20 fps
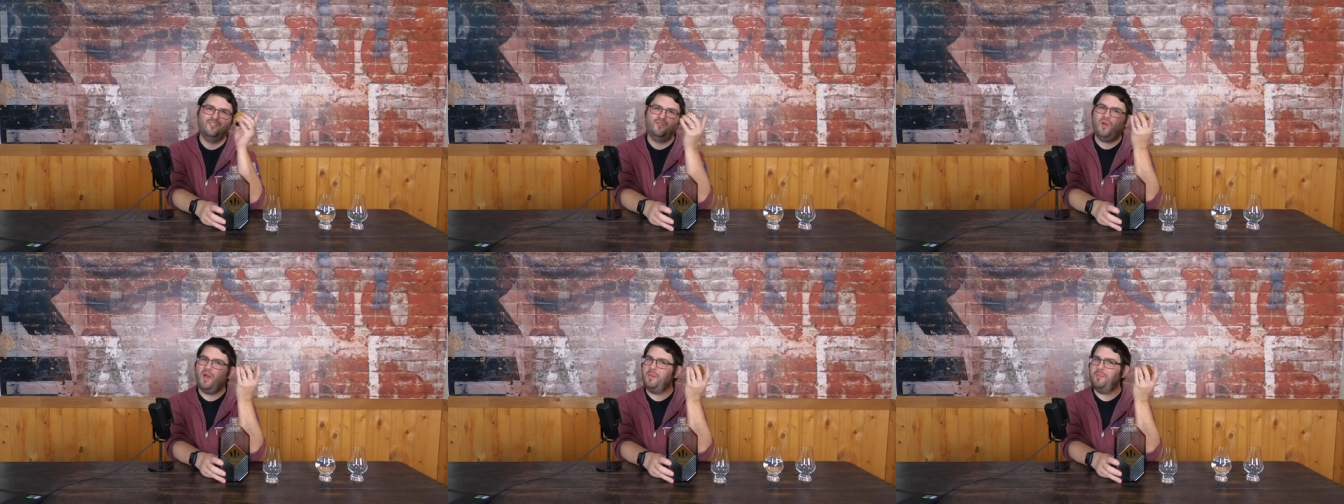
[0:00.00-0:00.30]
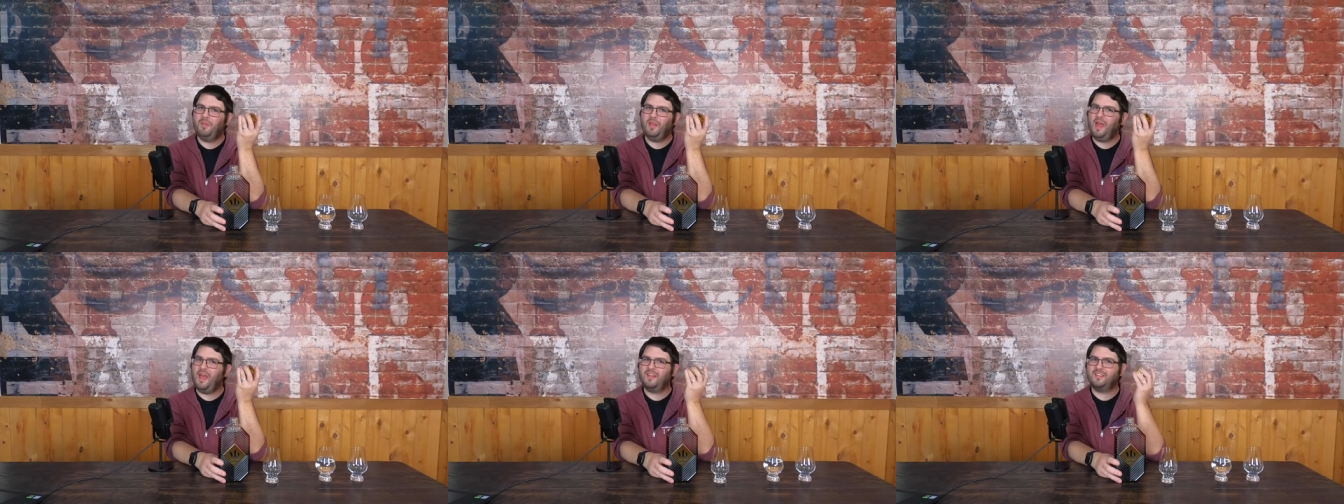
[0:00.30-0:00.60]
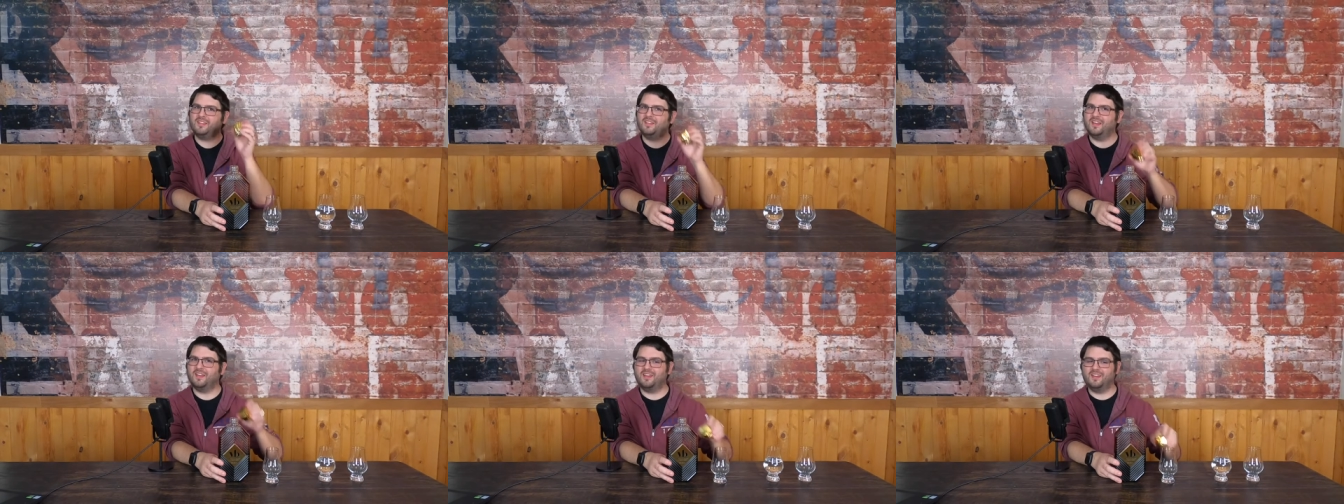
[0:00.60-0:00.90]
why
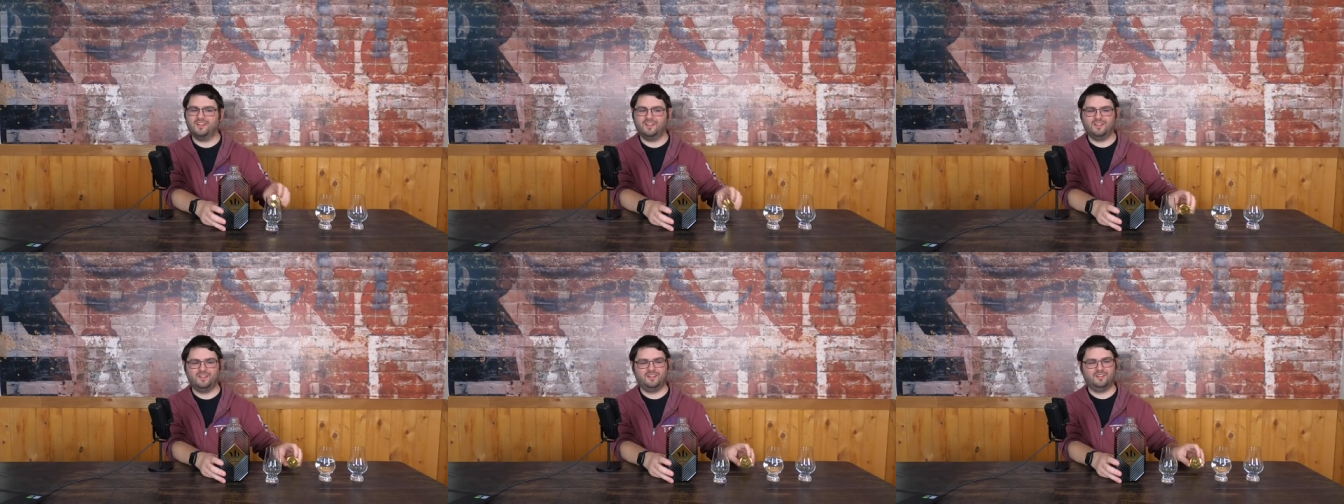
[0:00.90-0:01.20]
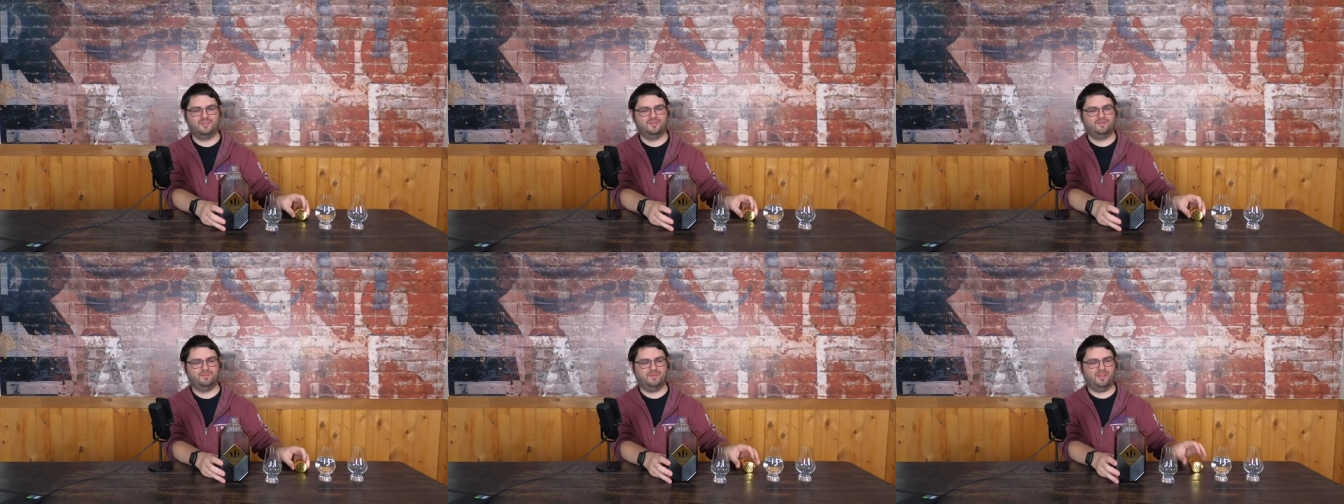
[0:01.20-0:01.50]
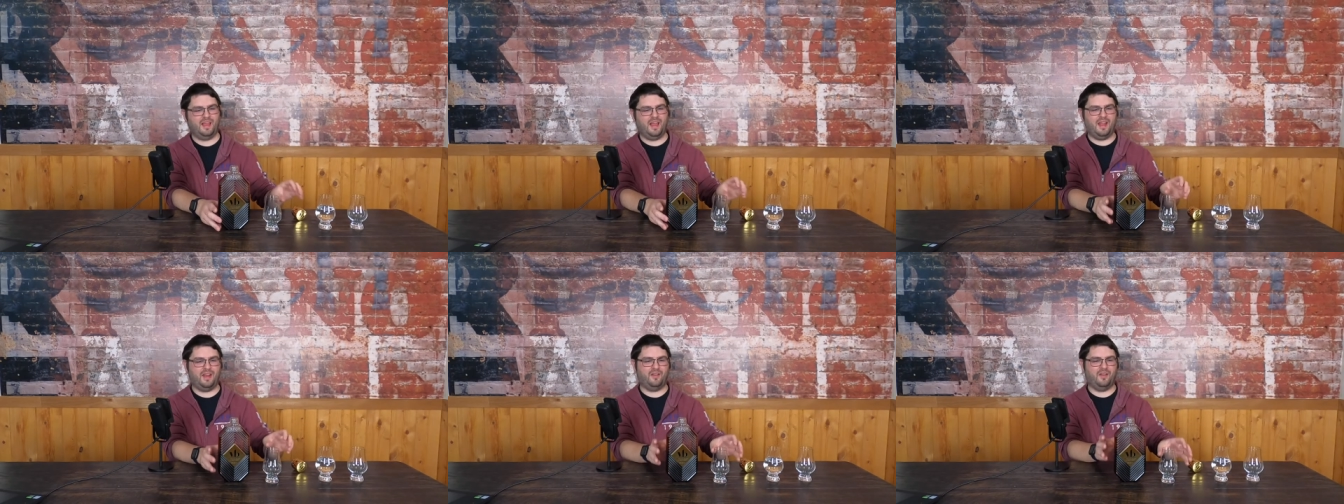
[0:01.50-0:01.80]
plastic?
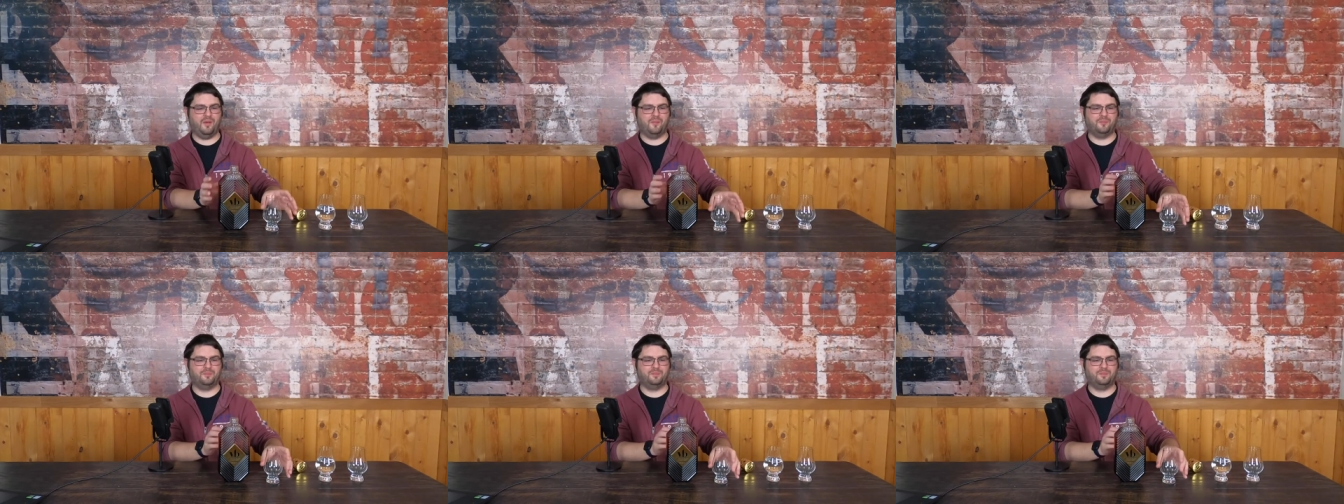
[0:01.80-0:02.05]
I don't know.